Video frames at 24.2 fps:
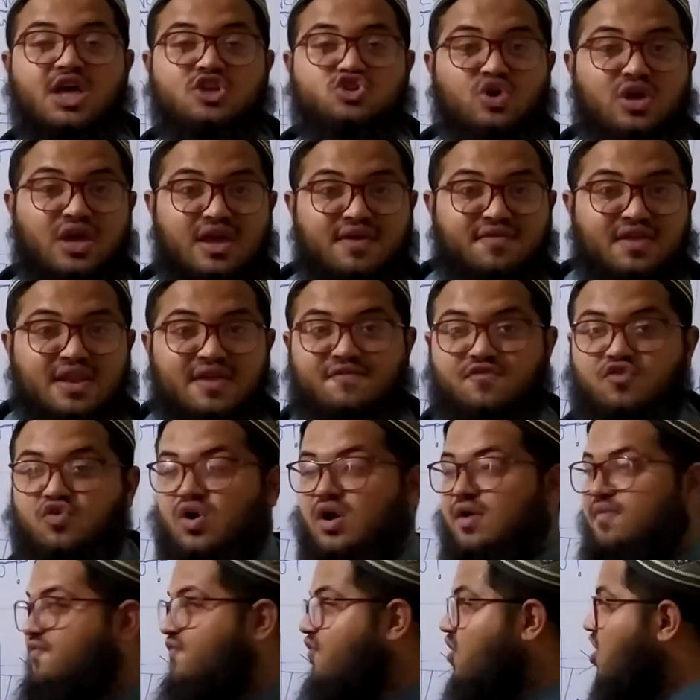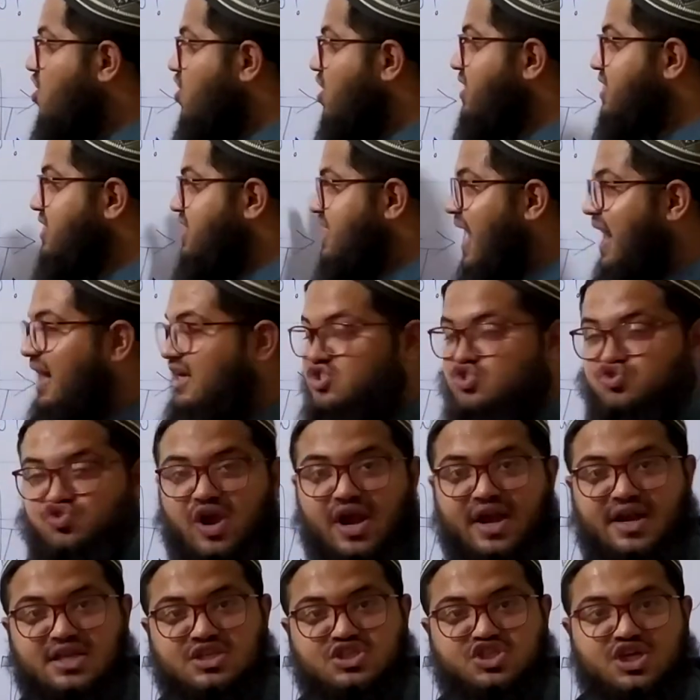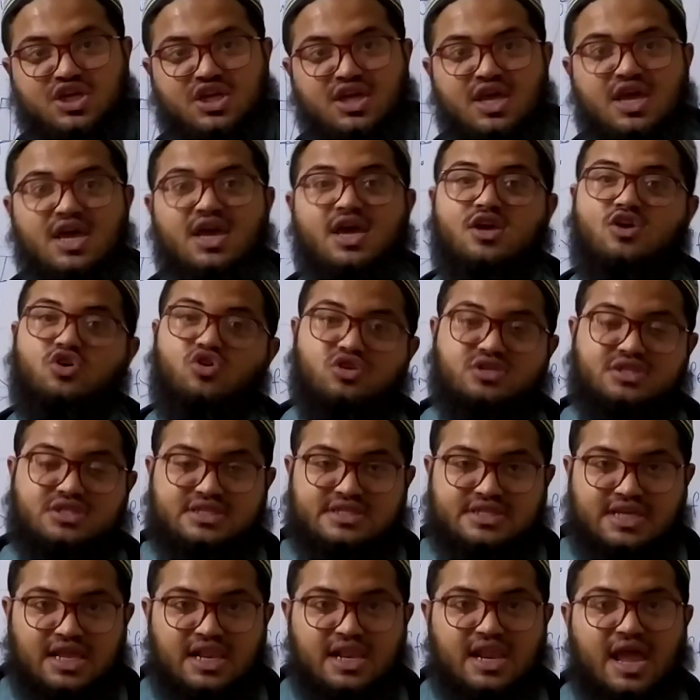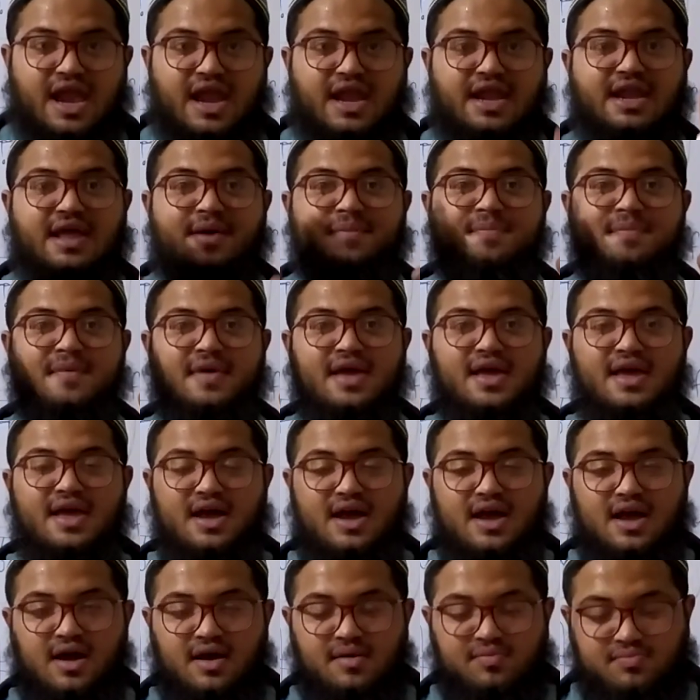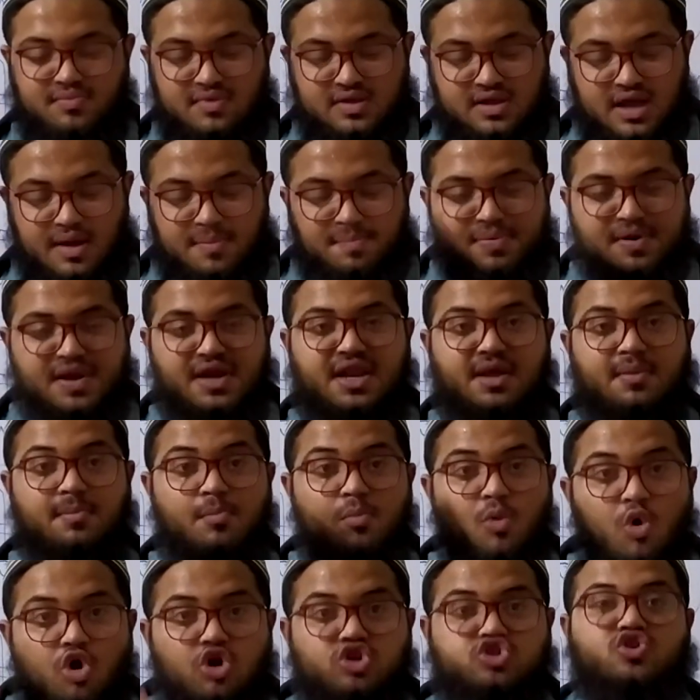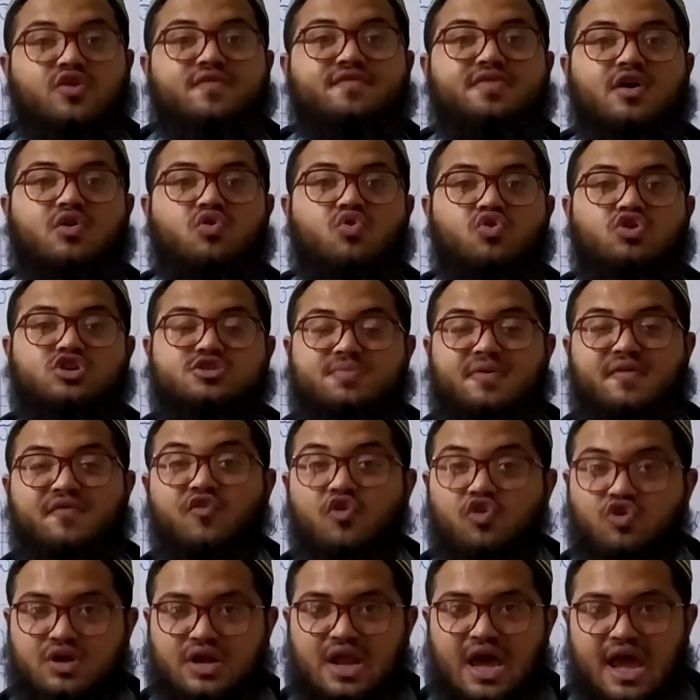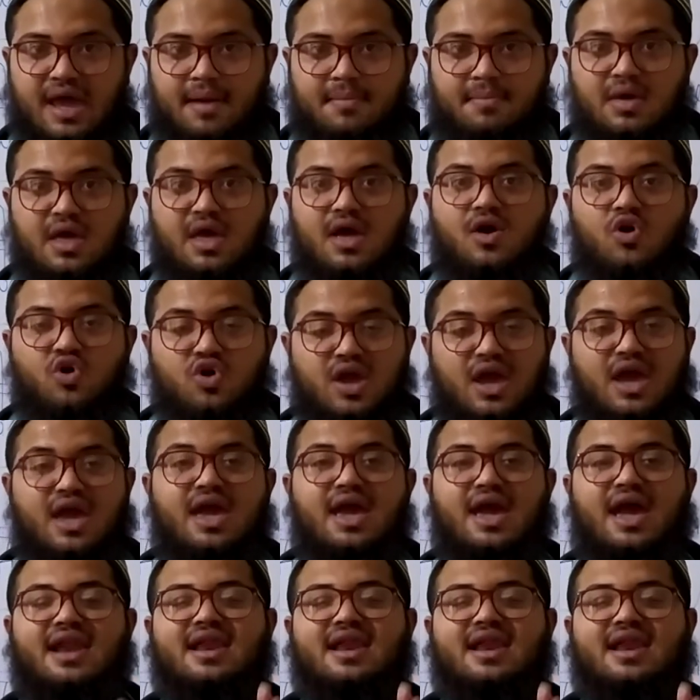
So even if you are following that strategy, you'll still end up completing most of the course before time, okay?